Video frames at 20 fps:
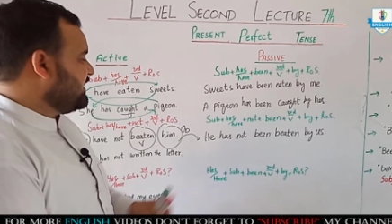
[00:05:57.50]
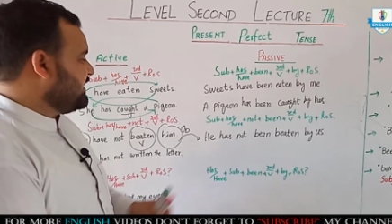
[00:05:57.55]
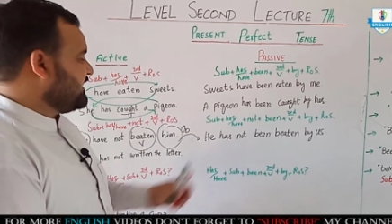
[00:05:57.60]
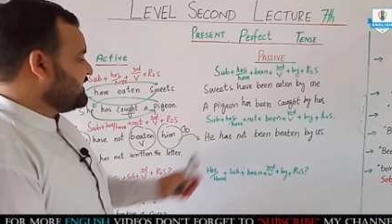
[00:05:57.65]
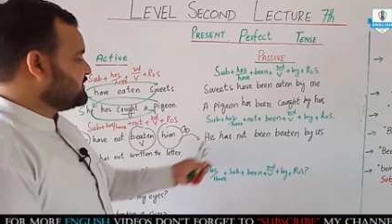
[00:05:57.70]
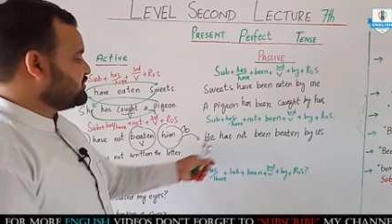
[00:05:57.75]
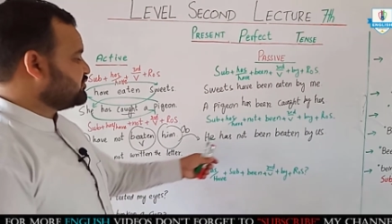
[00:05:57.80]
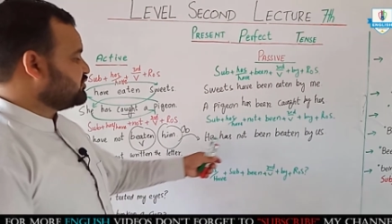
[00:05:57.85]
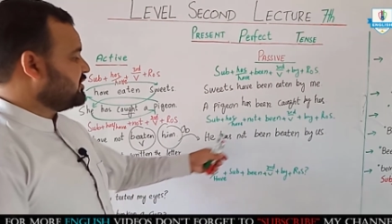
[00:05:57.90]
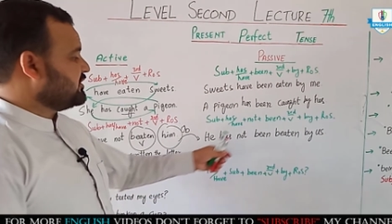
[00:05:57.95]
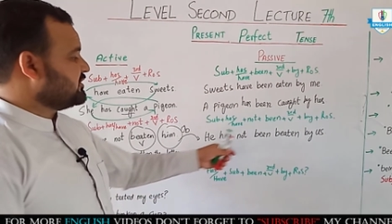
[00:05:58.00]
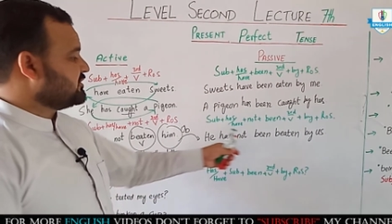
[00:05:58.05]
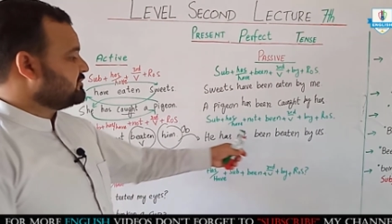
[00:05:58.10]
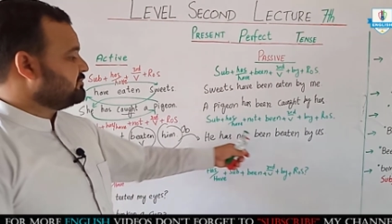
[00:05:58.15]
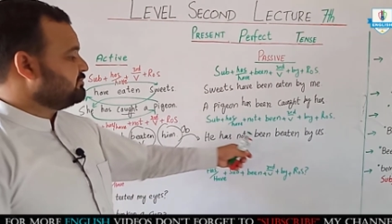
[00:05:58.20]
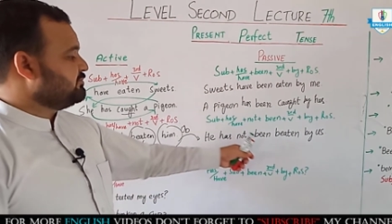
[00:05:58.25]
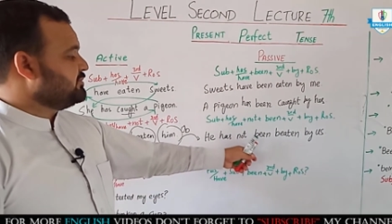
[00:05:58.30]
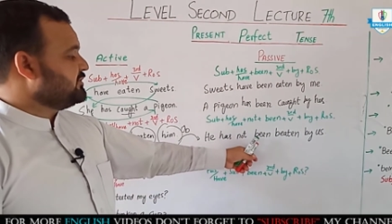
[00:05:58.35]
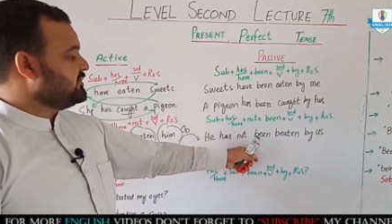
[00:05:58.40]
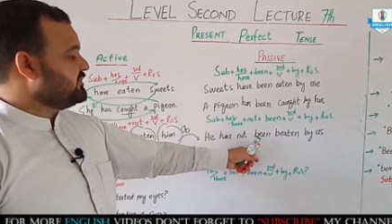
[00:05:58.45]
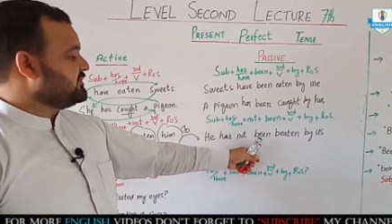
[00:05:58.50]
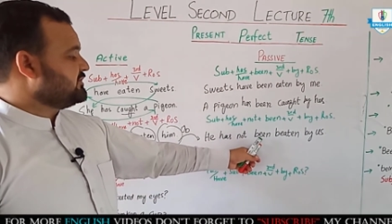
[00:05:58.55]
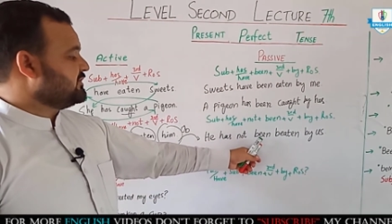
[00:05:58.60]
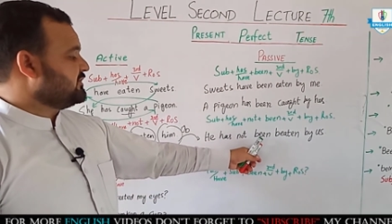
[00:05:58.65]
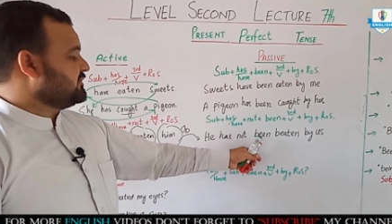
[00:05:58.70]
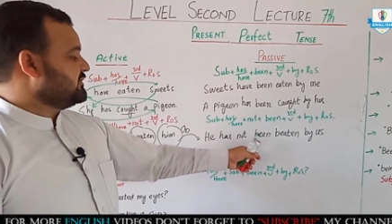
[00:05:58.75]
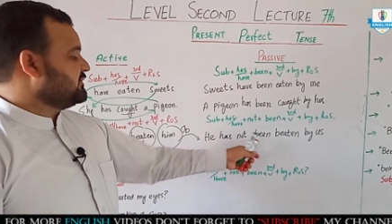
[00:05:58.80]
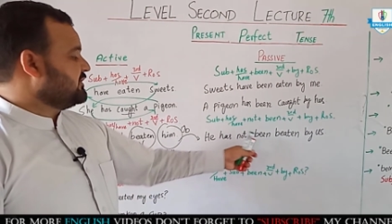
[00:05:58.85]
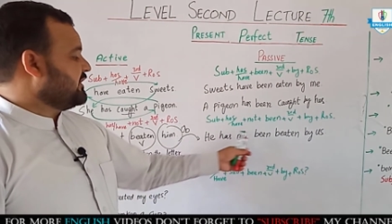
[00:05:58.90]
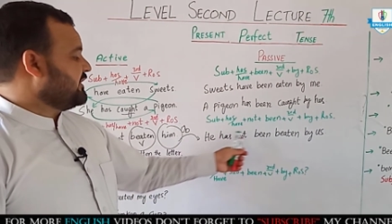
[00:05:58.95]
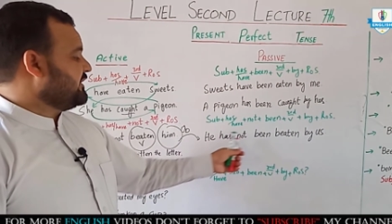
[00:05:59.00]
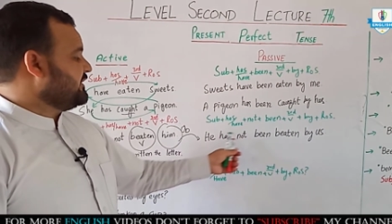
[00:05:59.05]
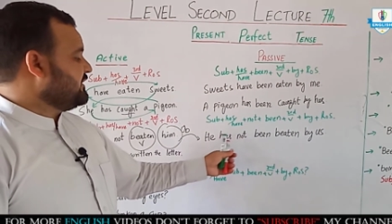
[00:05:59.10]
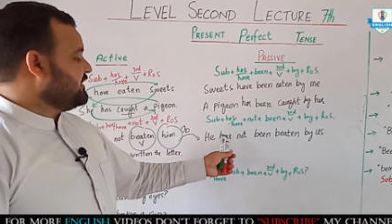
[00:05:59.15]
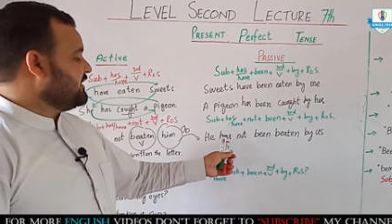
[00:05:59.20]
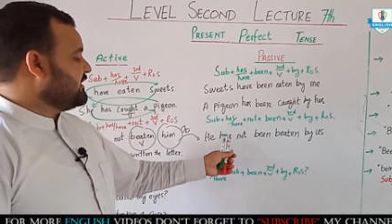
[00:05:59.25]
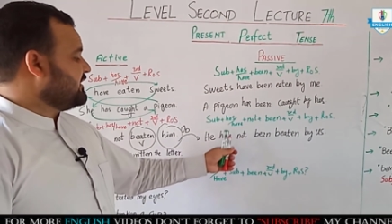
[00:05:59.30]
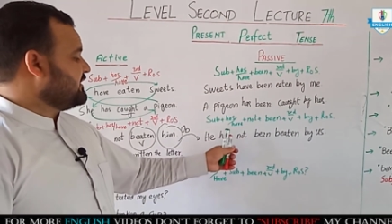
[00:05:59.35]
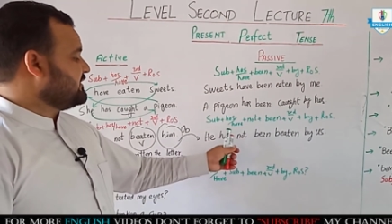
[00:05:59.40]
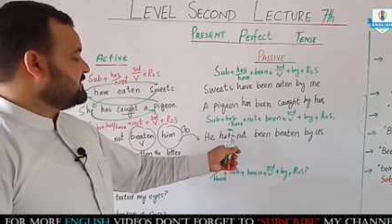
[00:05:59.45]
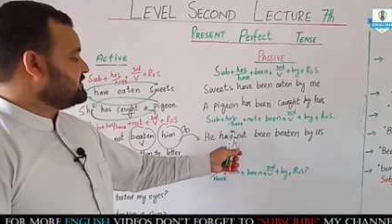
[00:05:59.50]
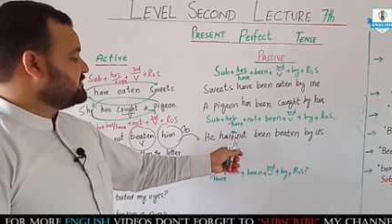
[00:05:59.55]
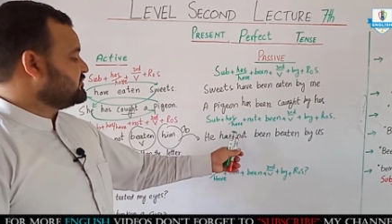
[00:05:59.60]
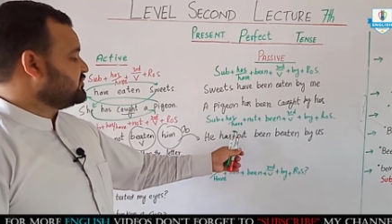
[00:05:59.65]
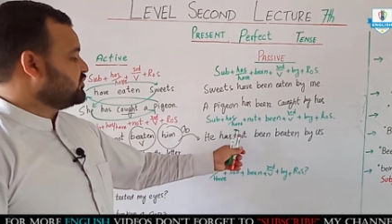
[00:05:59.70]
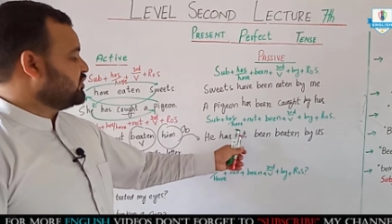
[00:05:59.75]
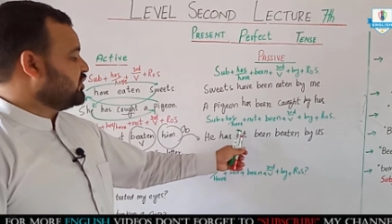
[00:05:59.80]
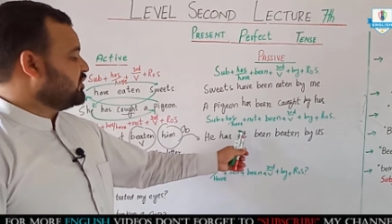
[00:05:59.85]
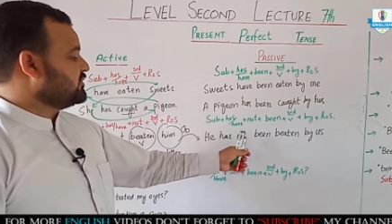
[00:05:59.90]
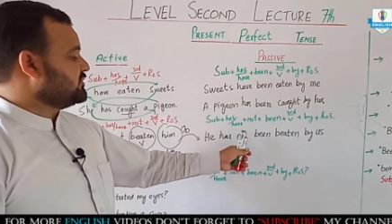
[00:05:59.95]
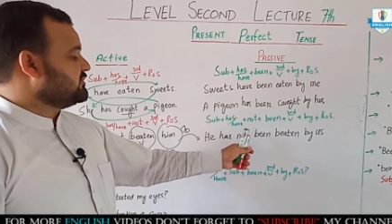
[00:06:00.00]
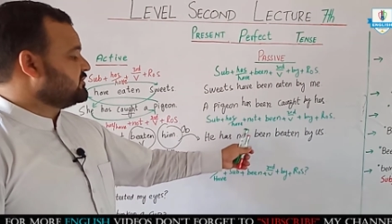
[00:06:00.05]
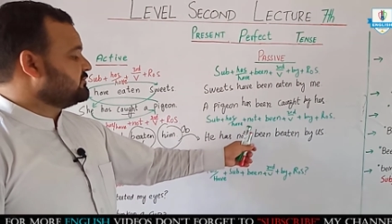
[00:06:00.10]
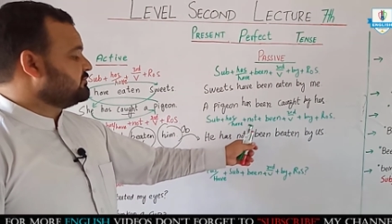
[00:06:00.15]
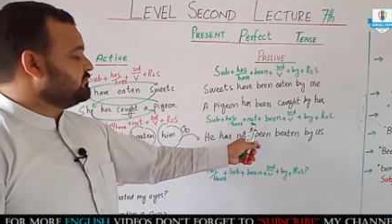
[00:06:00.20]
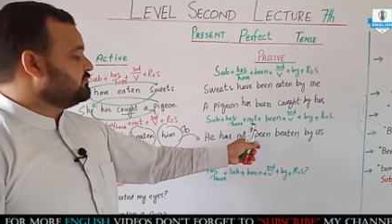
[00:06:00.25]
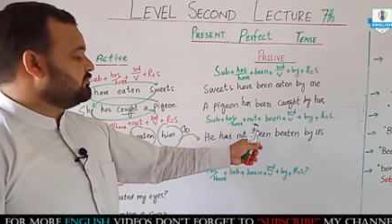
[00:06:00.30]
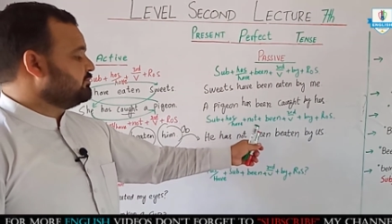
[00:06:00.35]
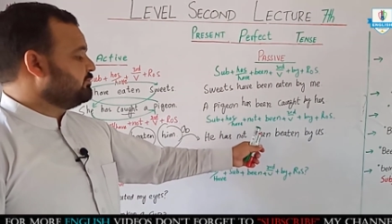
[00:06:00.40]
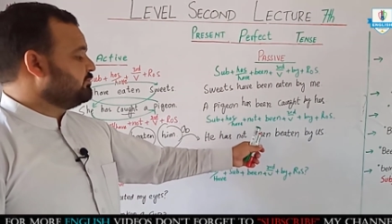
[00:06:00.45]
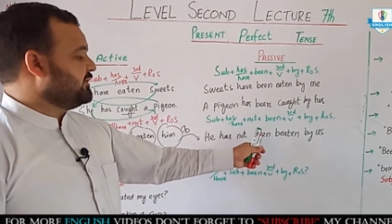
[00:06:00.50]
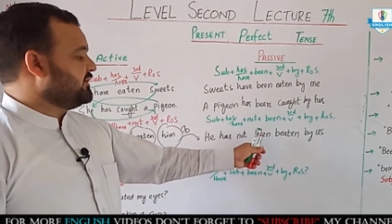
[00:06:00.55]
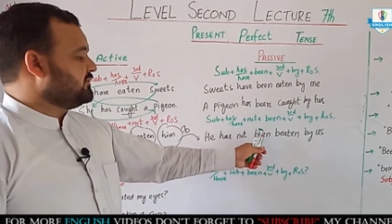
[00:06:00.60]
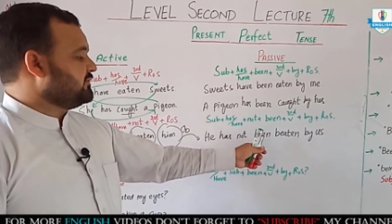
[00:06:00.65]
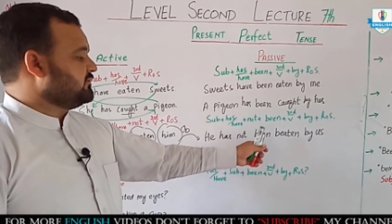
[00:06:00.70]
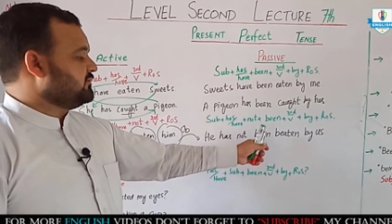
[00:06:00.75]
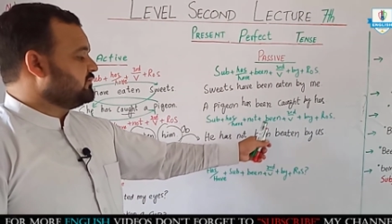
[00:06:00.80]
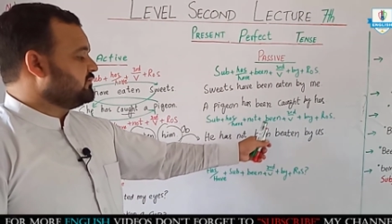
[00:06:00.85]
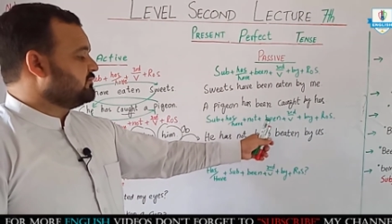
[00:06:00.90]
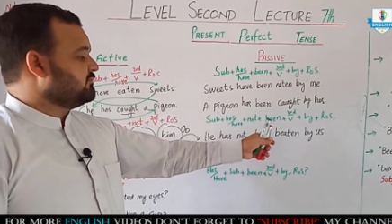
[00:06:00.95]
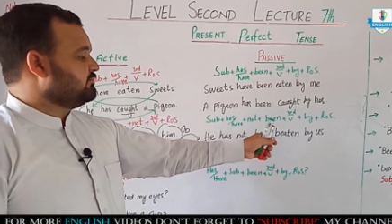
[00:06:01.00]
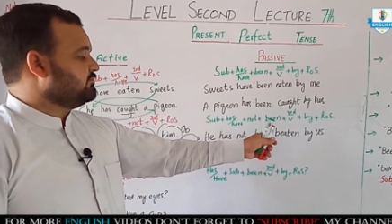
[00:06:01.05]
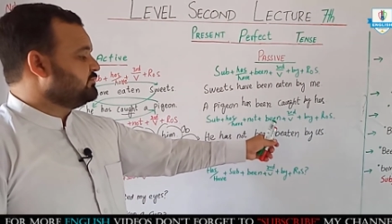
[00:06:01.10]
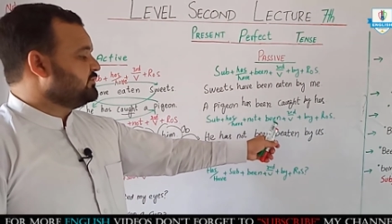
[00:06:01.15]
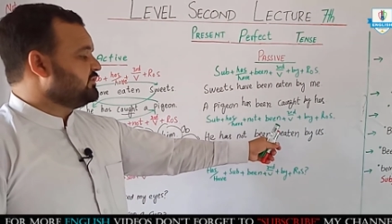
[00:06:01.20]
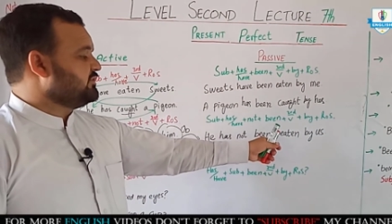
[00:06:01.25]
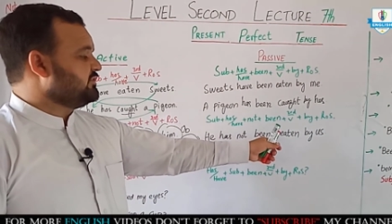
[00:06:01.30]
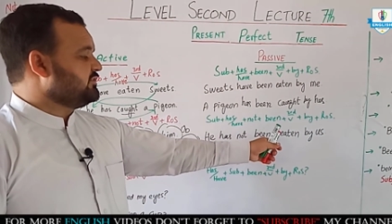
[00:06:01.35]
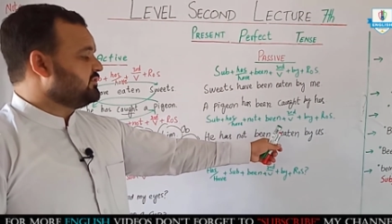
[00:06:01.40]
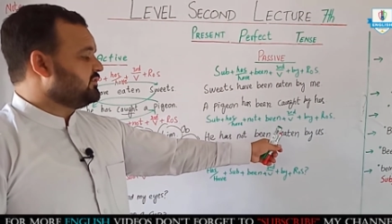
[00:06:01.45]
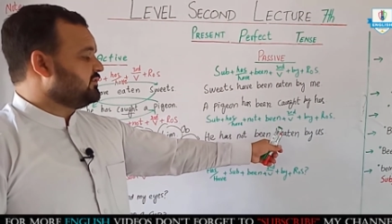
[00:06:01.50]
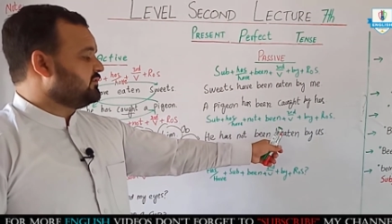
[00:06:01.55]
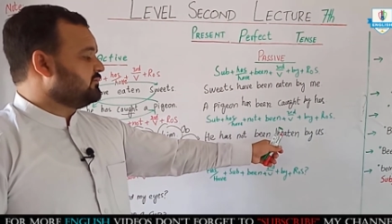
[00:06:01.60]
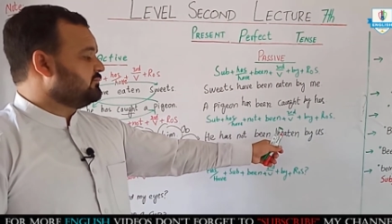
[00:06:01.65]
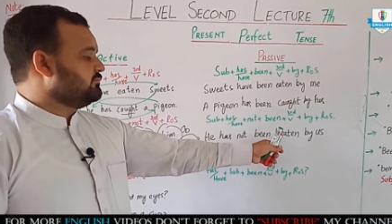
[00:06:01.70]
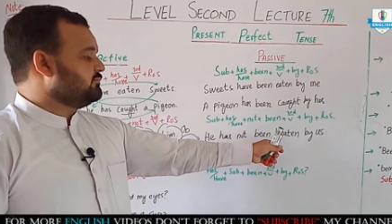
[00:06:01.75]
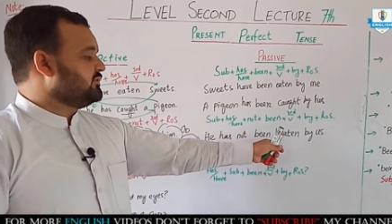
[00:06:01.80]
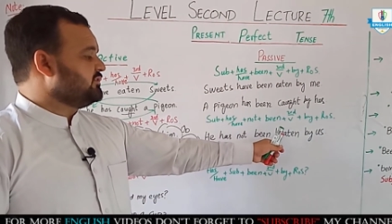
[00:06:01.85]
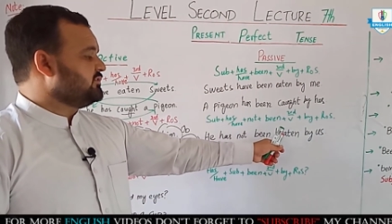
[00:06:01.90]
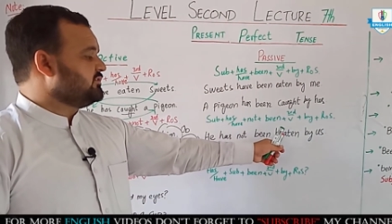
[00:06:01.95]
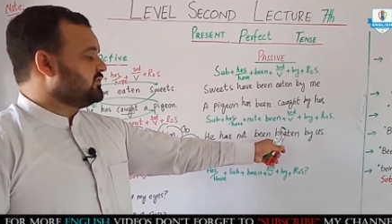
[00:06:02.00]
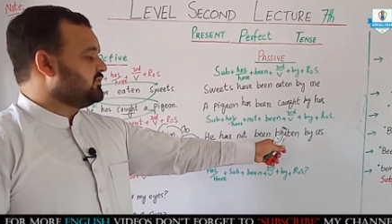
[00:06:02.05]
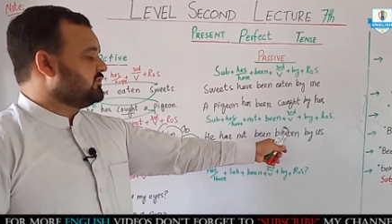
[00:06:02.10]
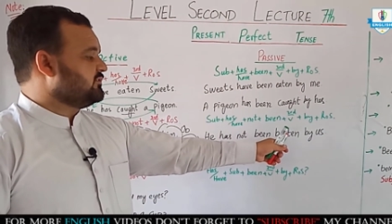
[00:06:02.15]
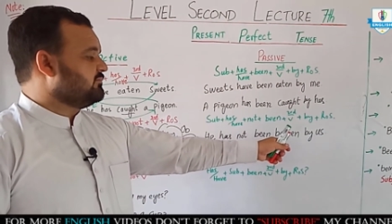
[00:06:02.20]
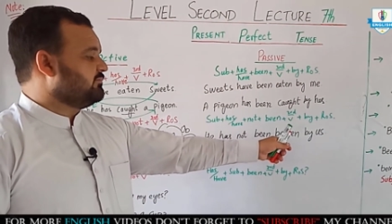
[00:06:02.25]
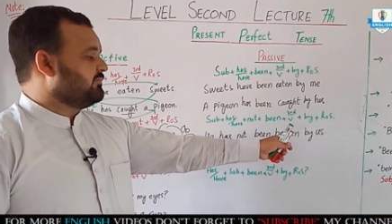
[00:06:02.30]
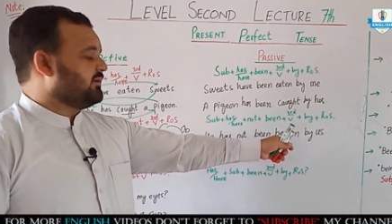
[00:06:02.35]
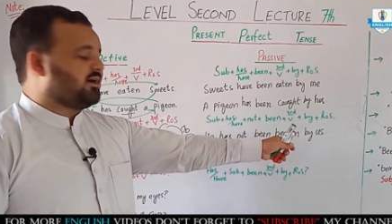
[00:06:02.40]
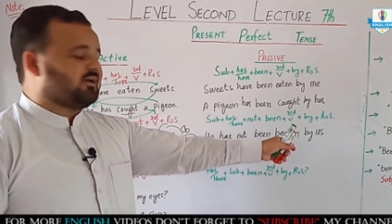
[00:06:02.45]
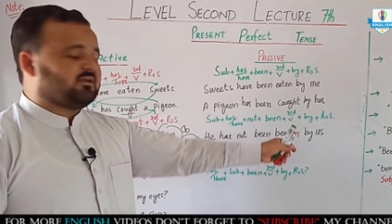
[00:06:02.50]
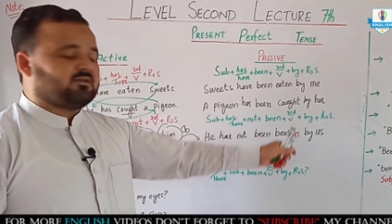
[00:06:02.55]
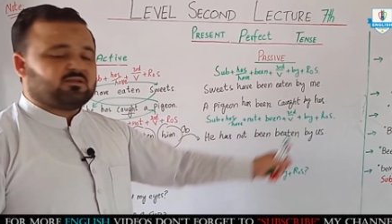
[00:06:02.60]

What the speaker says: has not beaten. He has not been beaten by